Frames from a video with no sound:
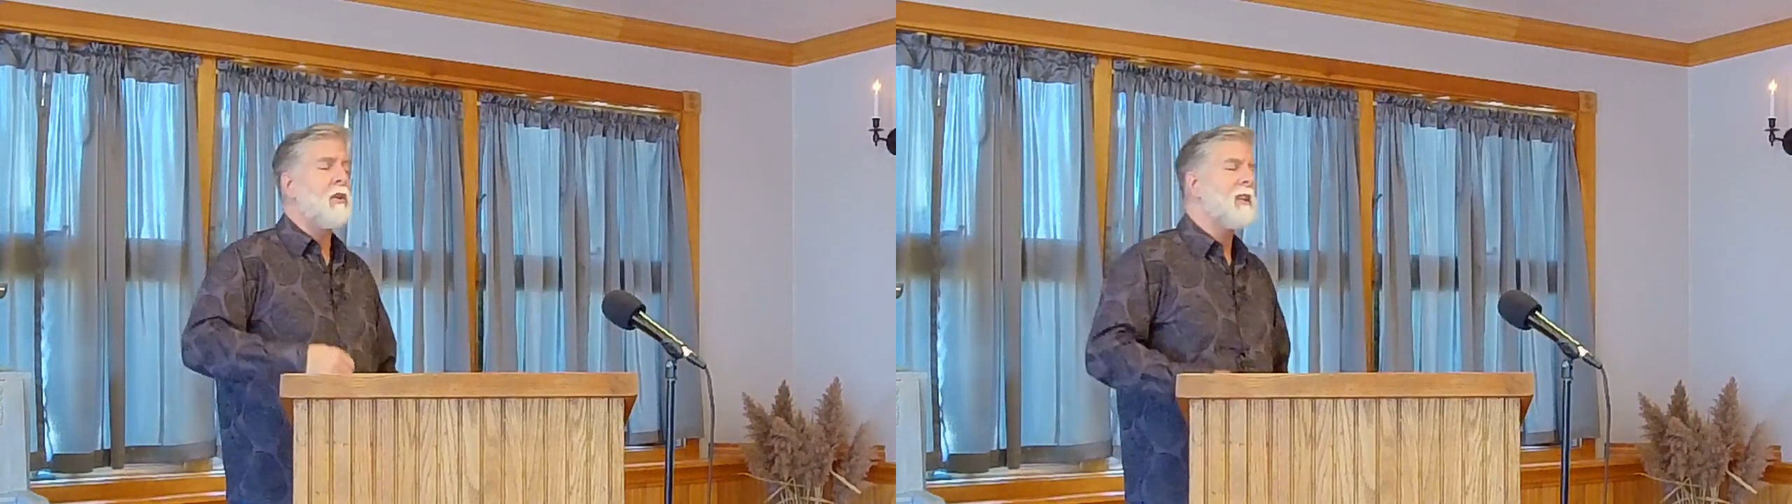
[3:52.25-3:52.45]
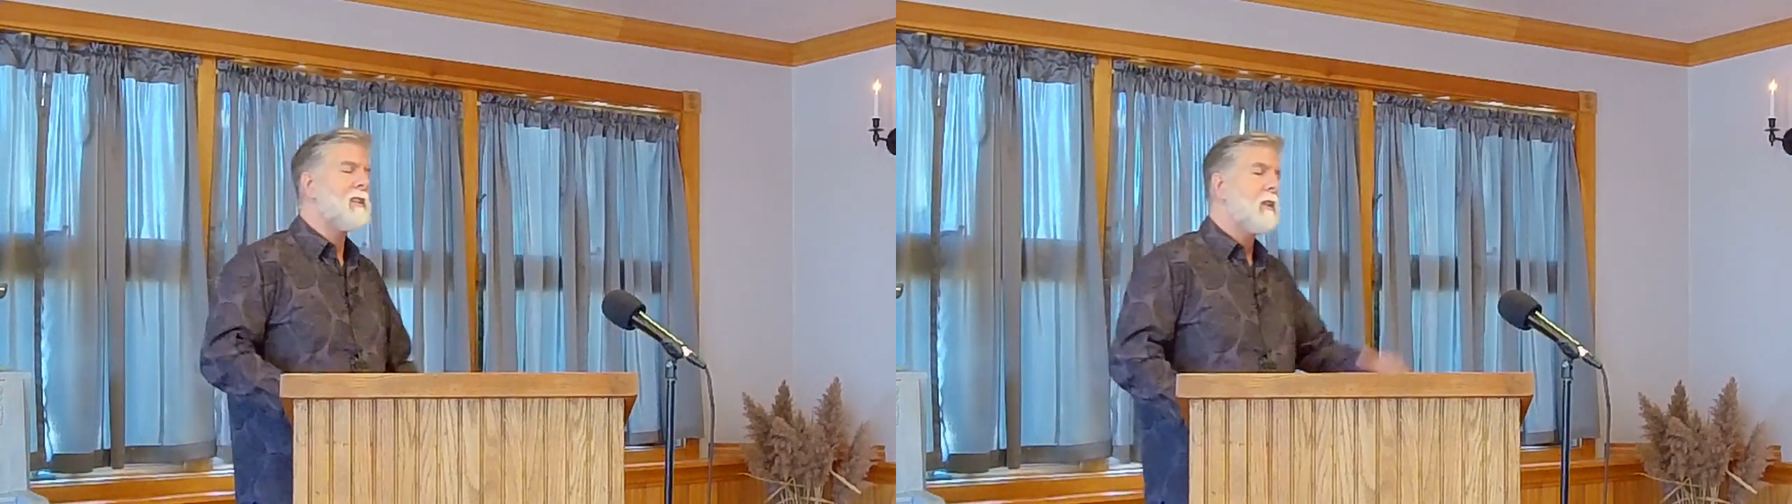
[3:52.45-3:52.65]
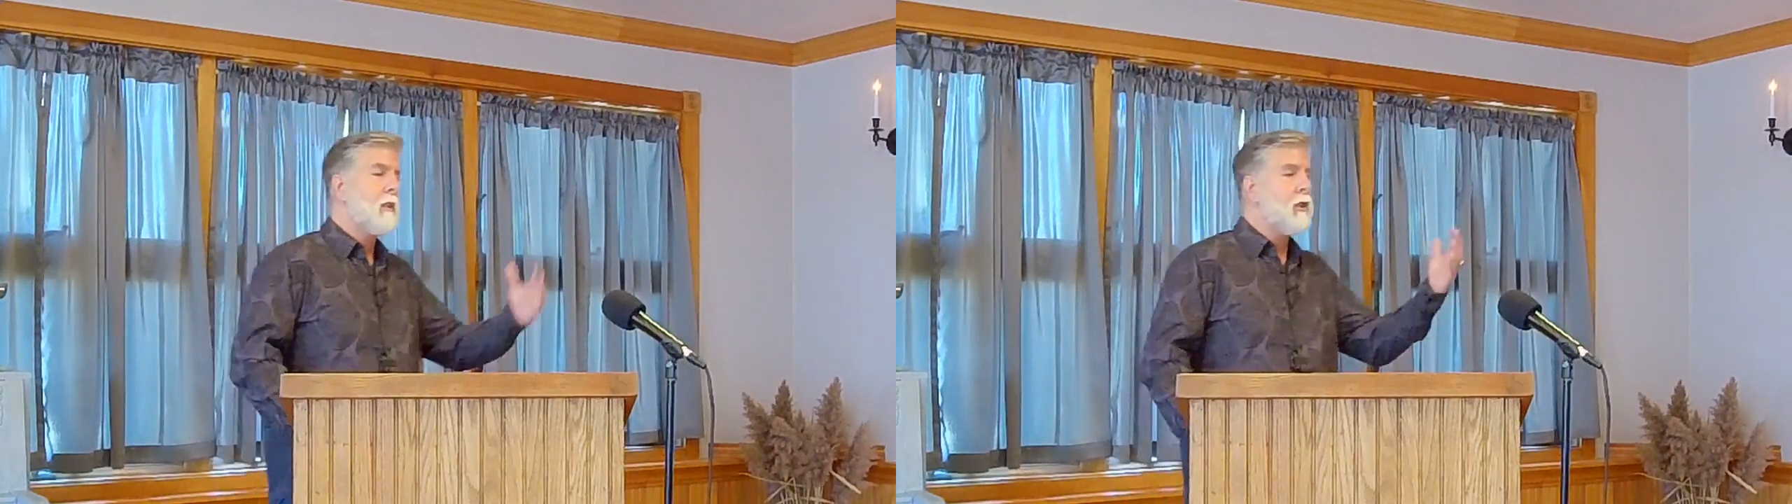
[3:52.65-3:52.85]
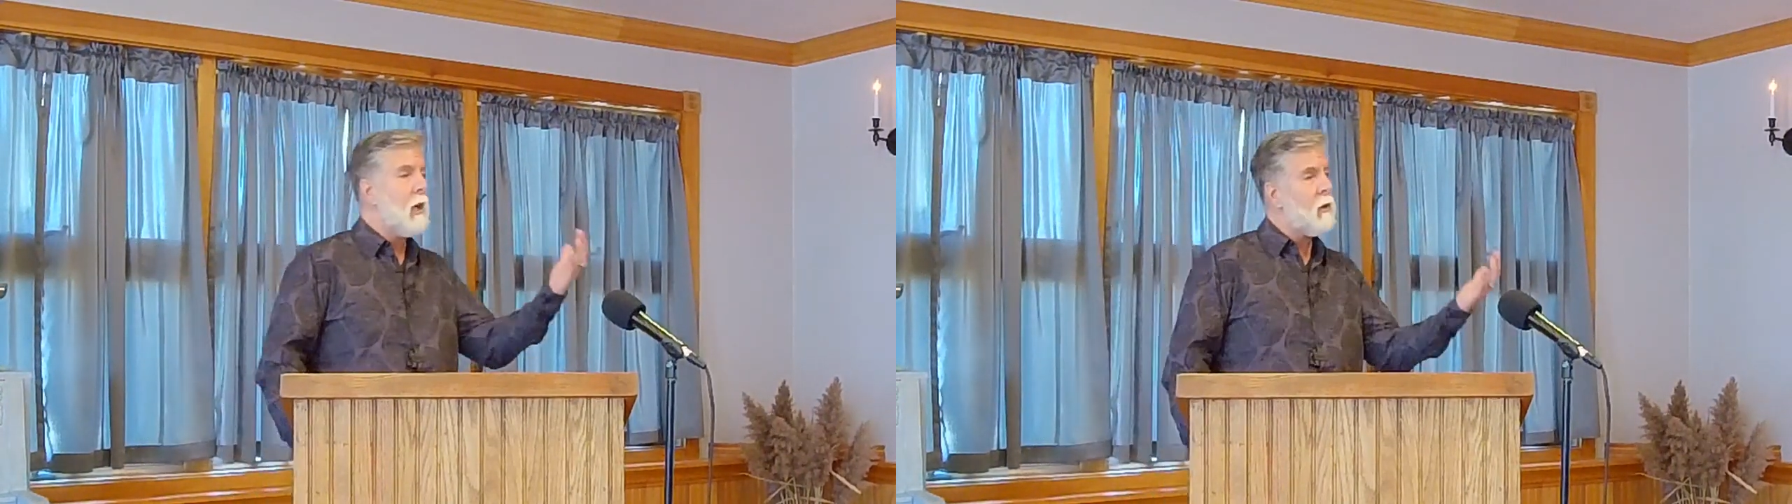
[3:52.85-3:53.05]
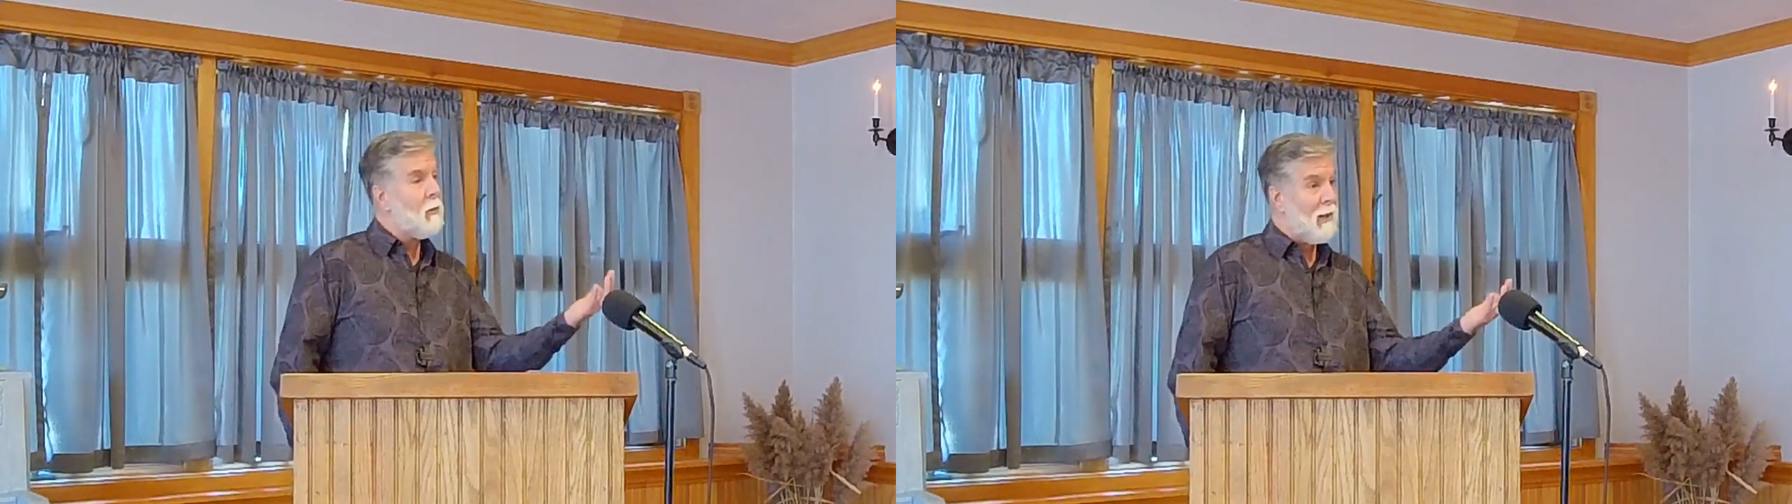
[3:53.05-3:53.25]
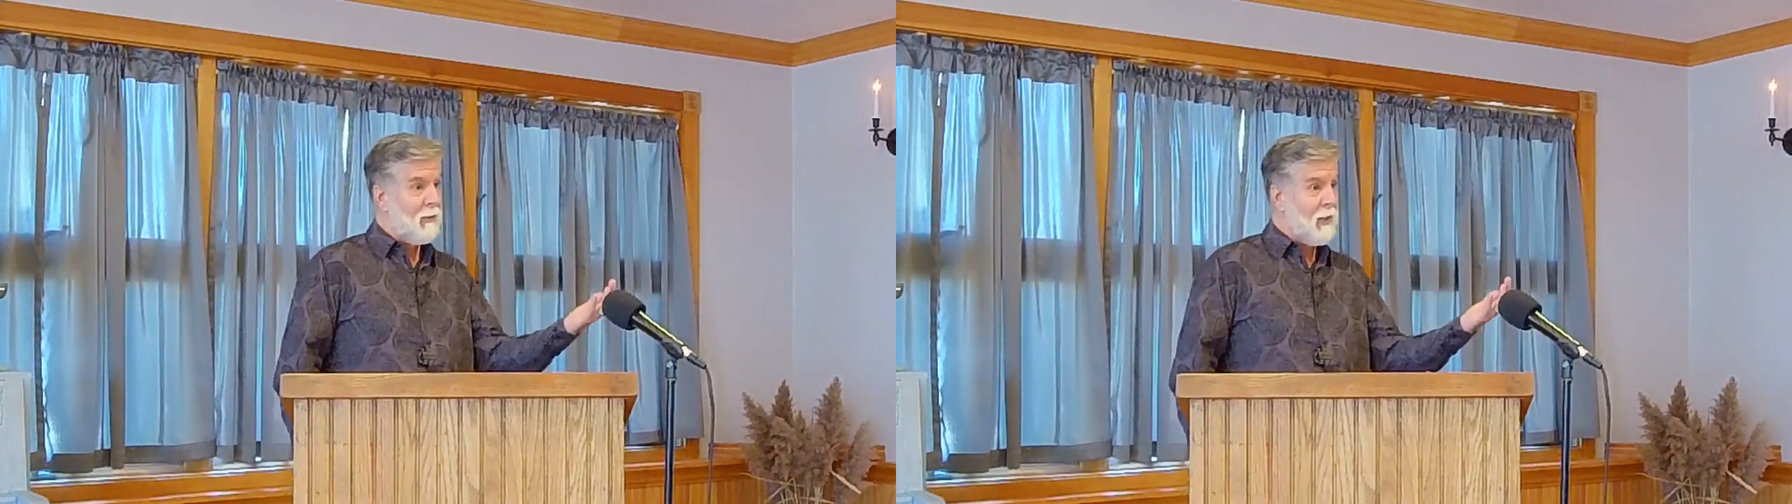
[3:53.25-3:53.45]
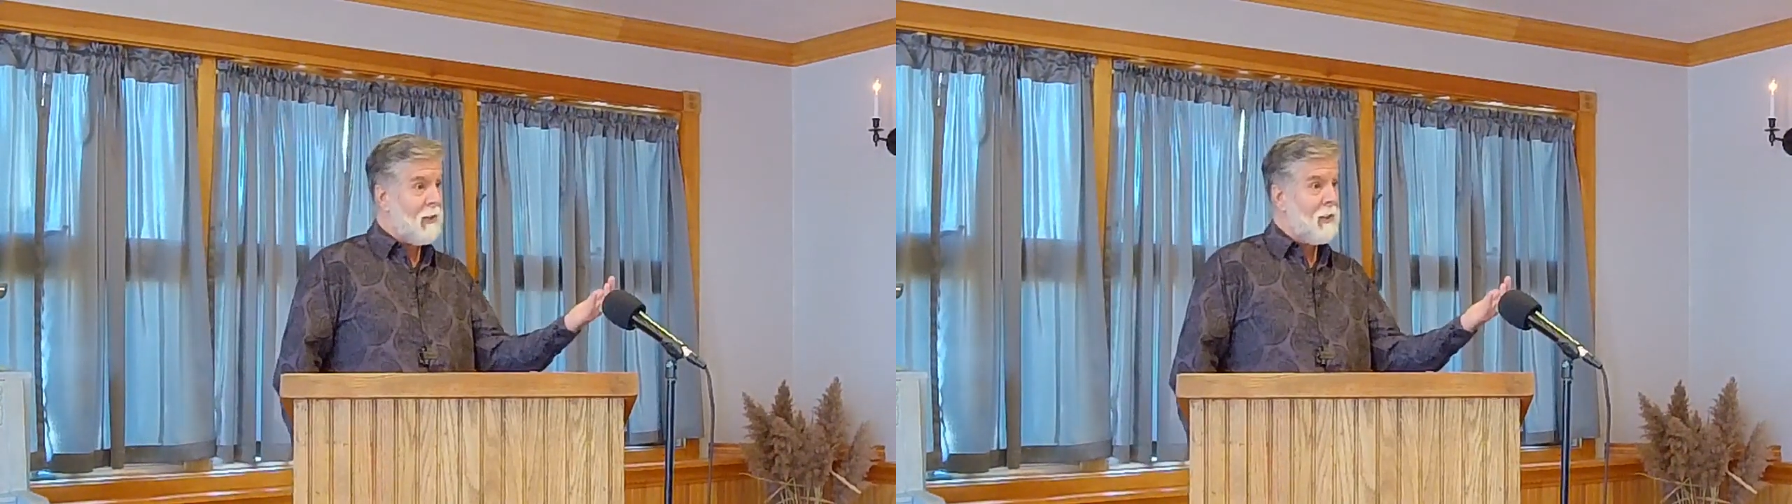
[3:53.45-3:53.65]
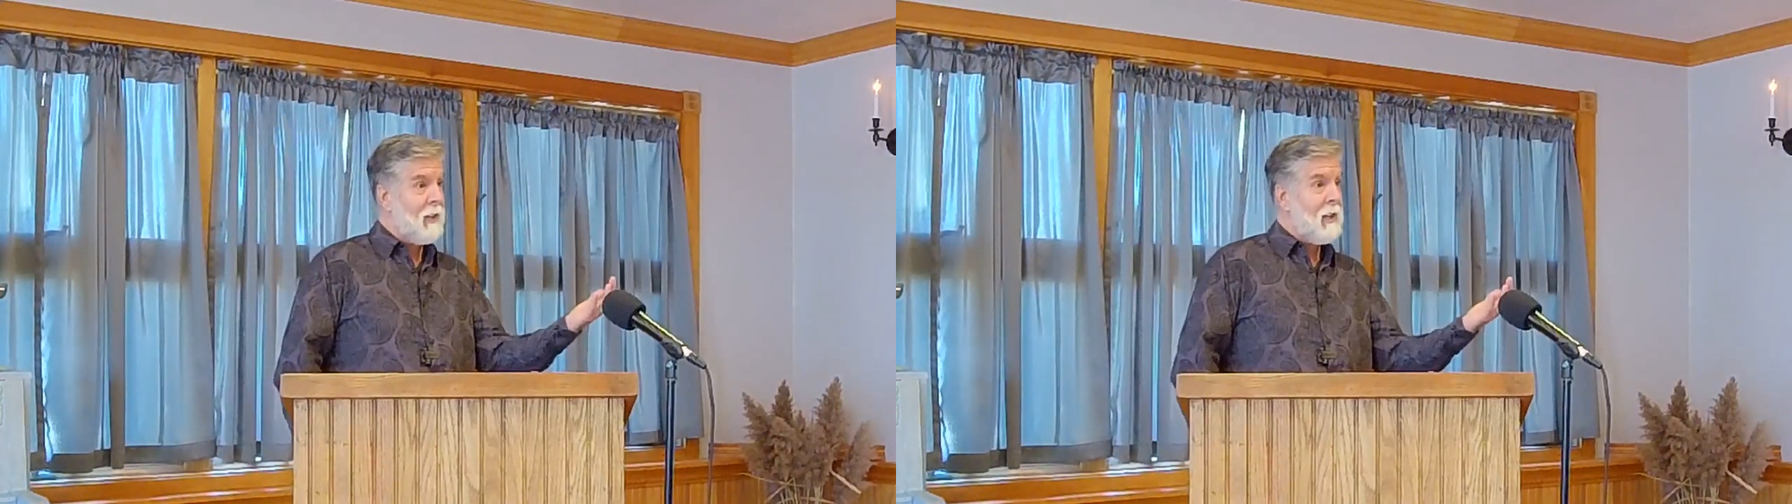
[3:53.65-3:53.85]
You can see January,